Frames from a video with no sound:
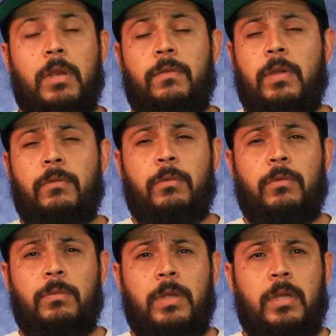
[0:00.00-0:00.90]
mean, if you have a
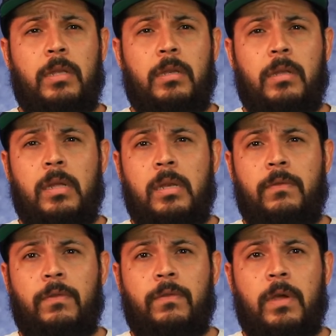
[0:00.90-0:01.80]
roommate and
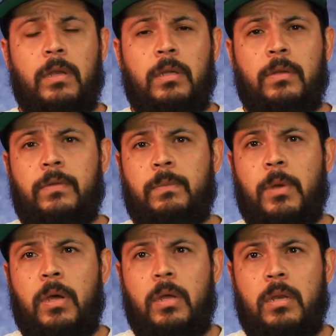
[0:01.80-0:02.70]
if you find a good
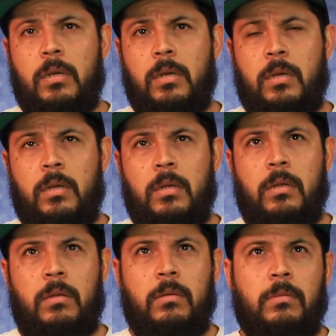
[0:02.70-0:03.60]
spot,
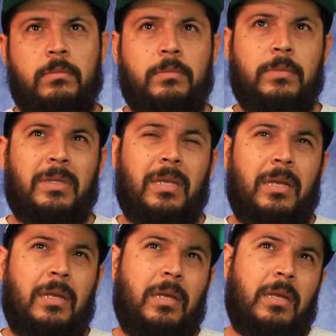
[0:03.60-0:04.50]
I
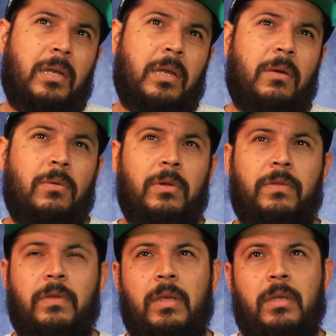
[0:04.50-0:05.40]
want to
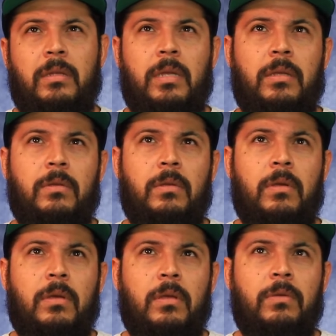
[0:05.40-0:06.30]
say like
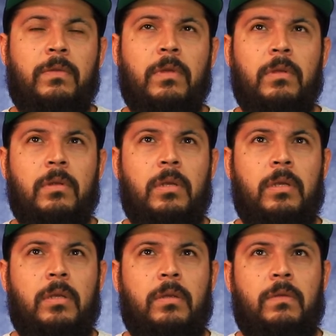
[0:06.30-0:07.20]

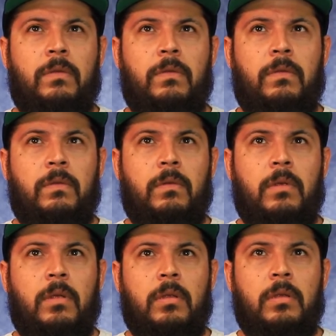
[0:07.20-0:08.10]
utilities,
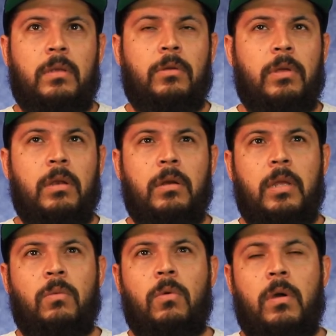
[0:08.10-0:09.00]
you know,
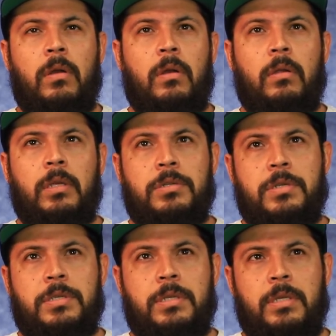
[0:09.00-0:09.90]
internet, water,
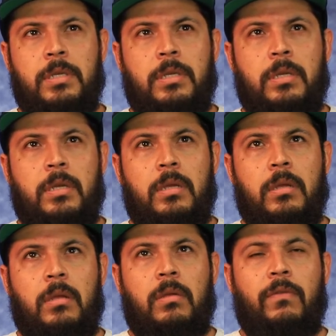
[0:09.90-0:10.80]
electricity,
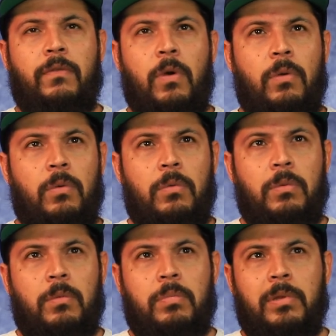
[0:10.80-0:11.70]

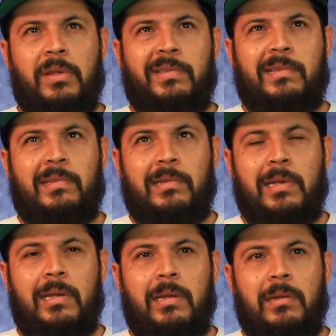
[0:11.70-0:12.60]
phone, plus
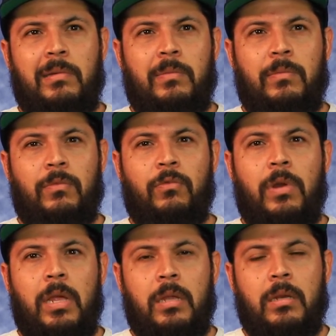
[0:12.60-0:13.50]

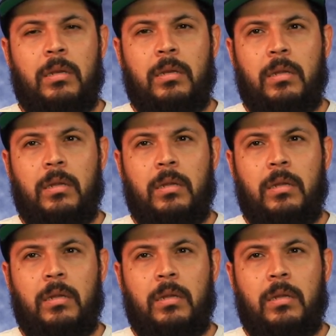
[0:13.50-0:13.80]
rent,